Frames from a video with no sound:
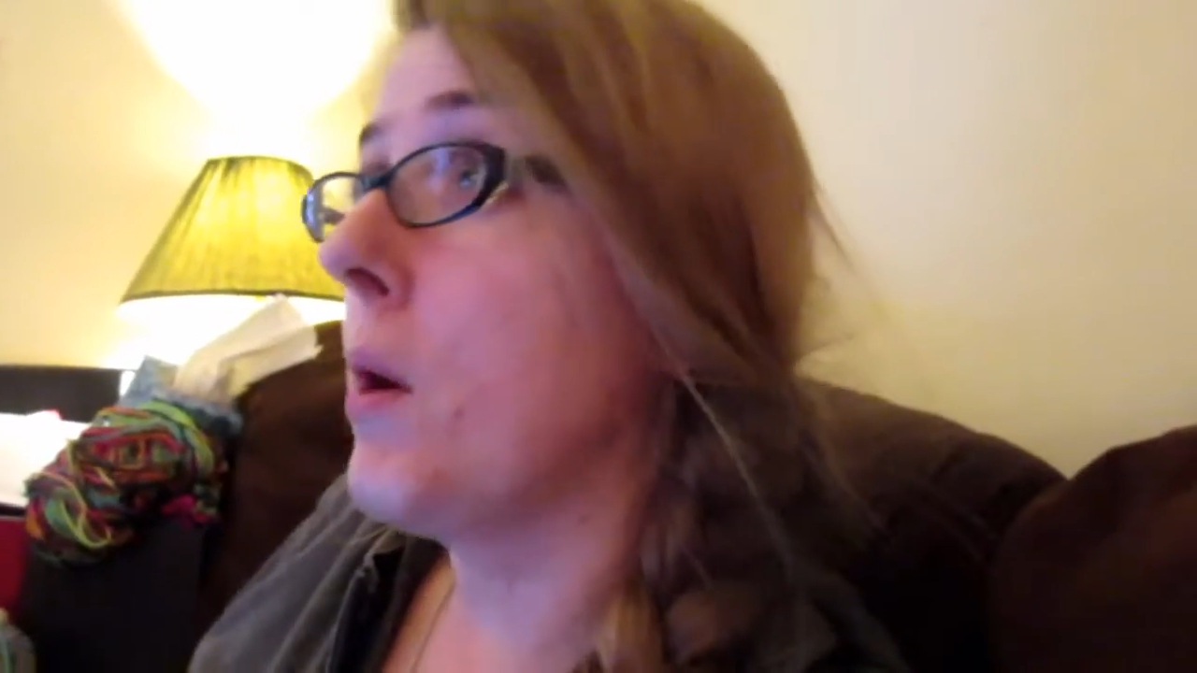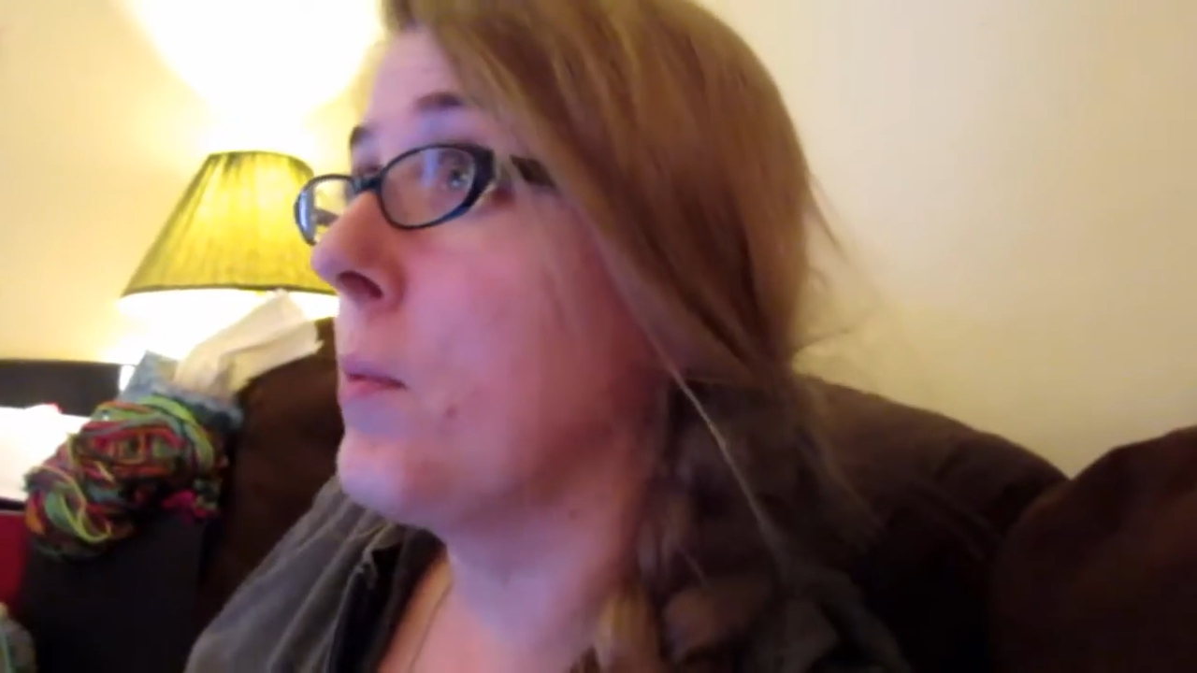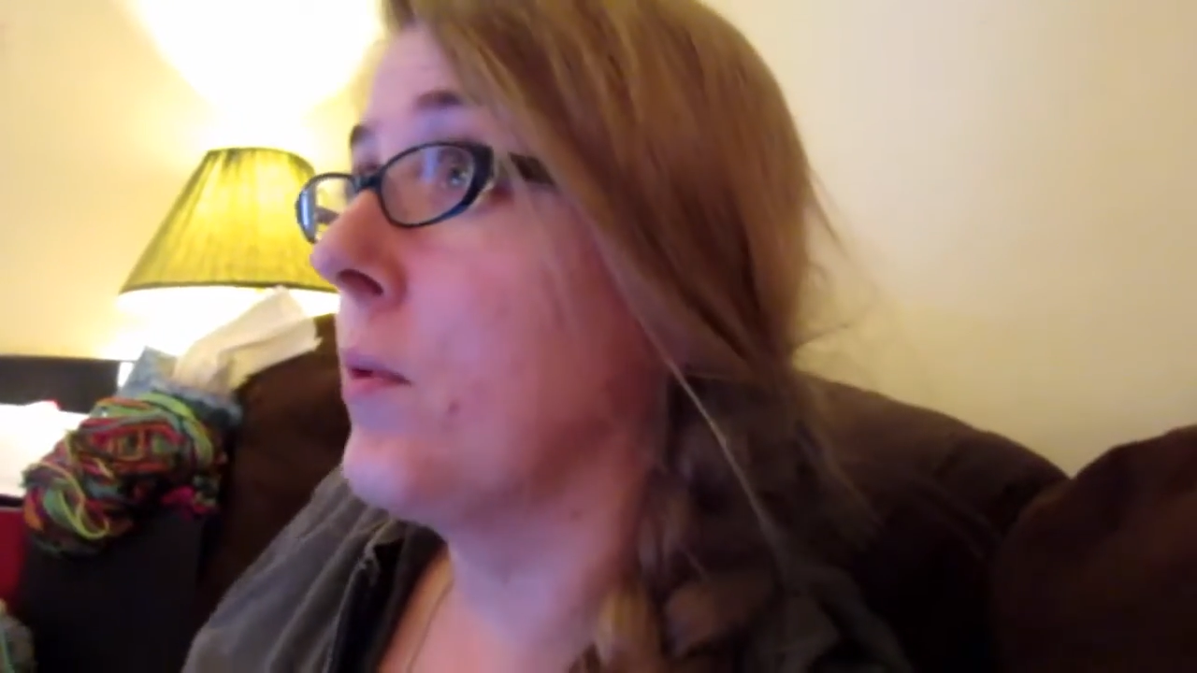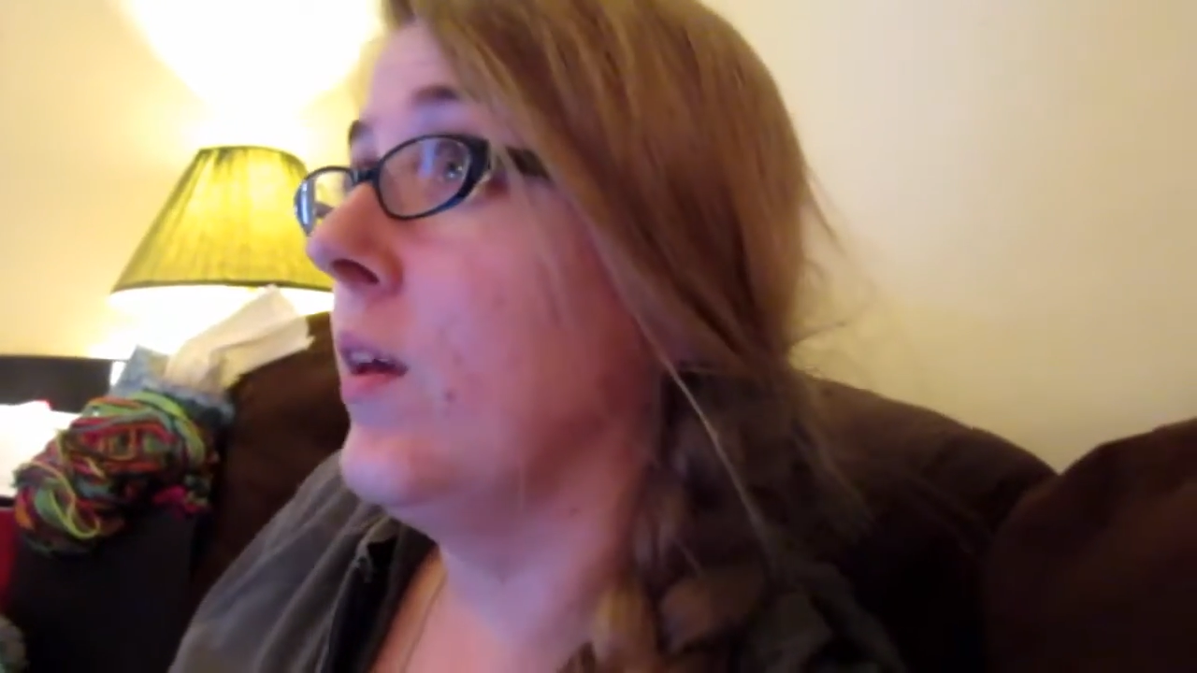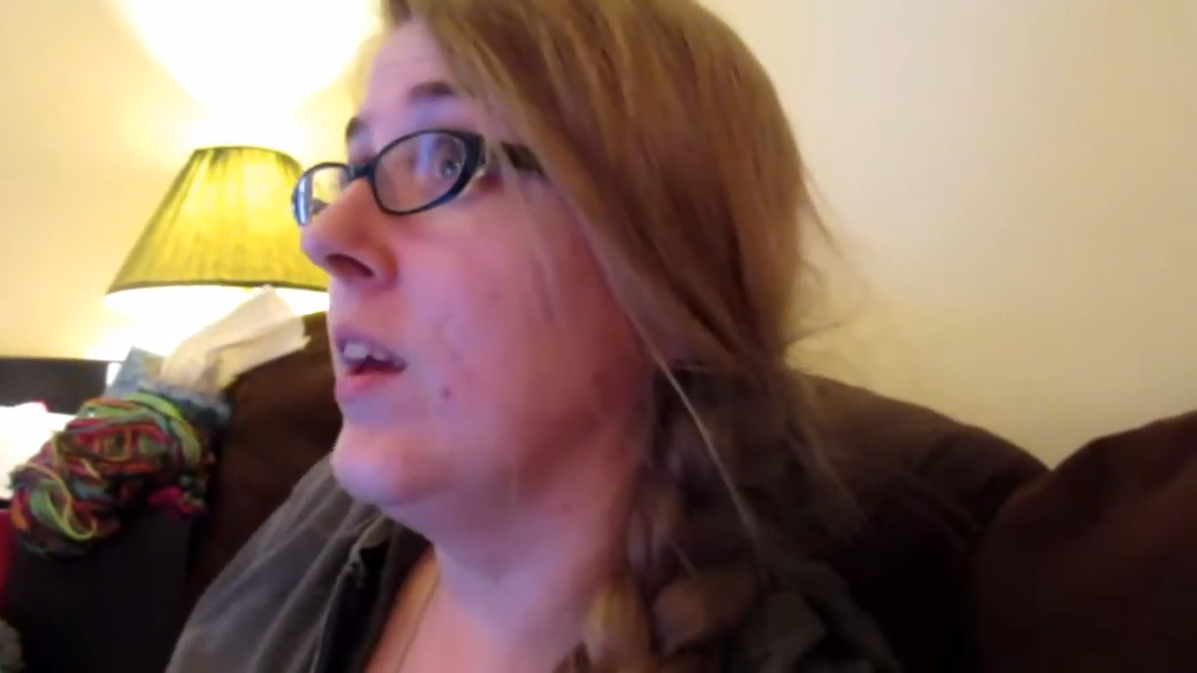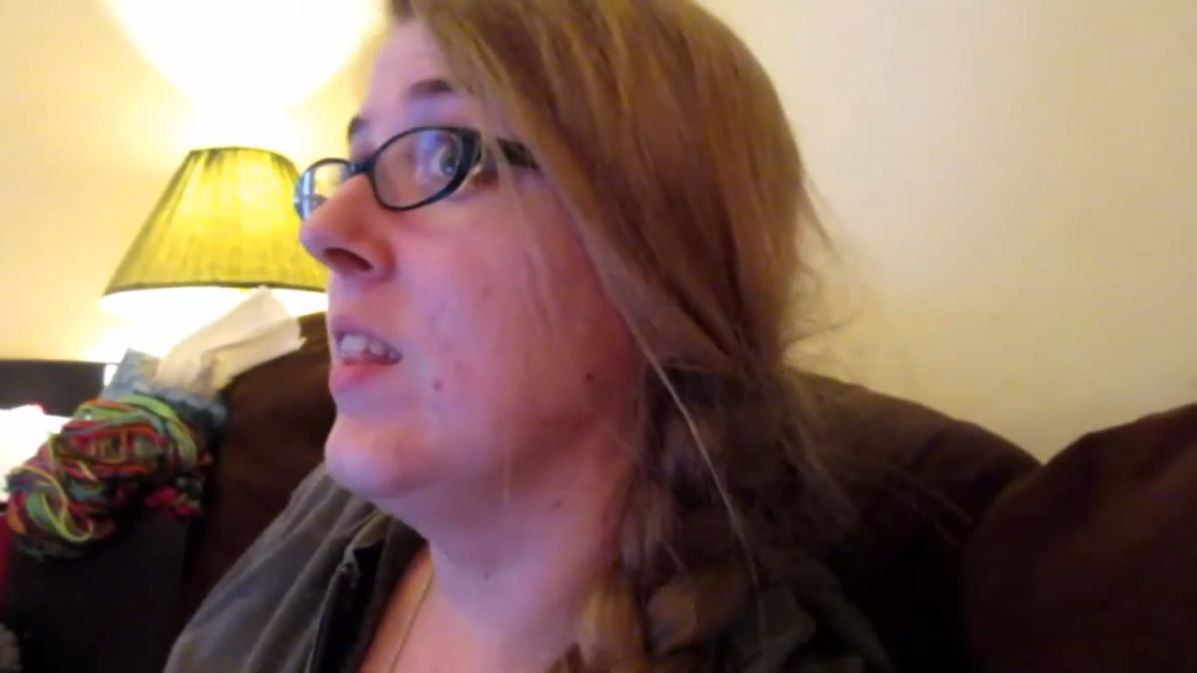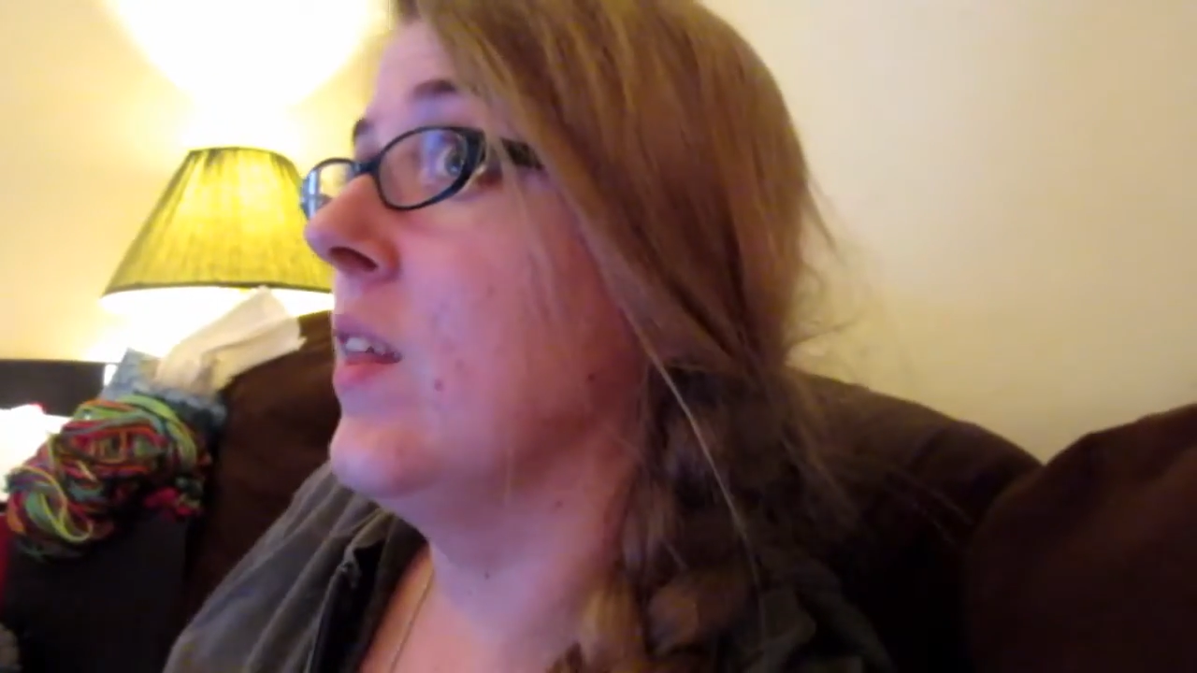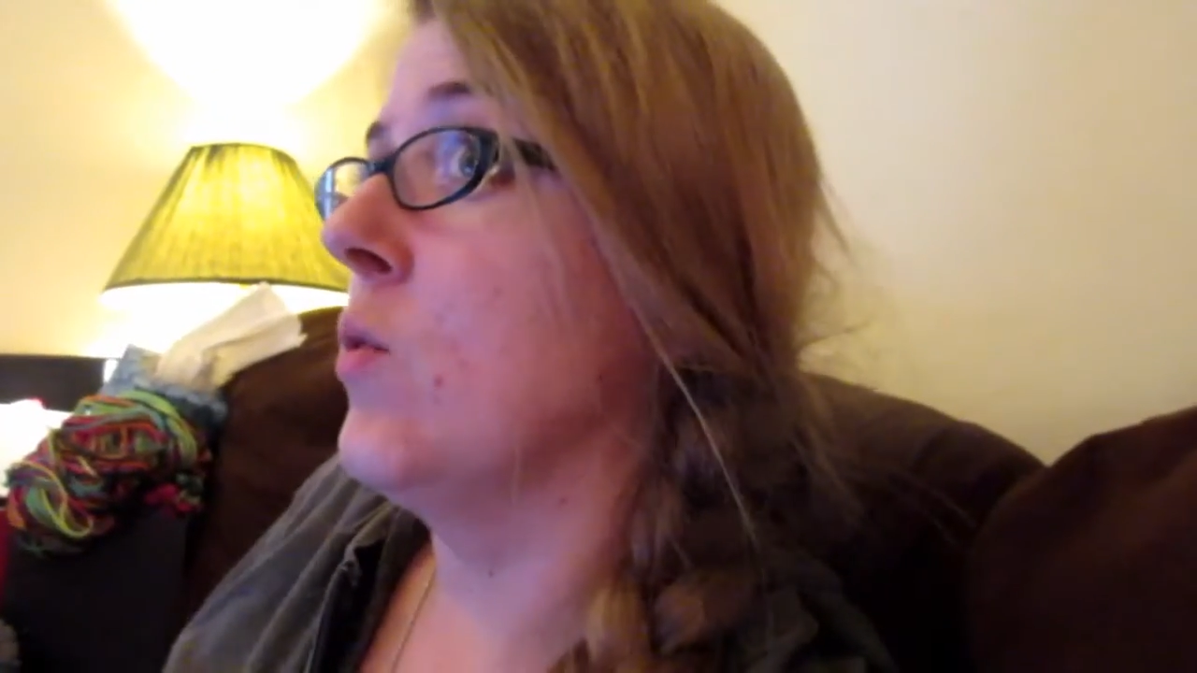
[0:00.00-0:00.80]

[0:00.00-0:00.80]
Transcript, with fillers: properly and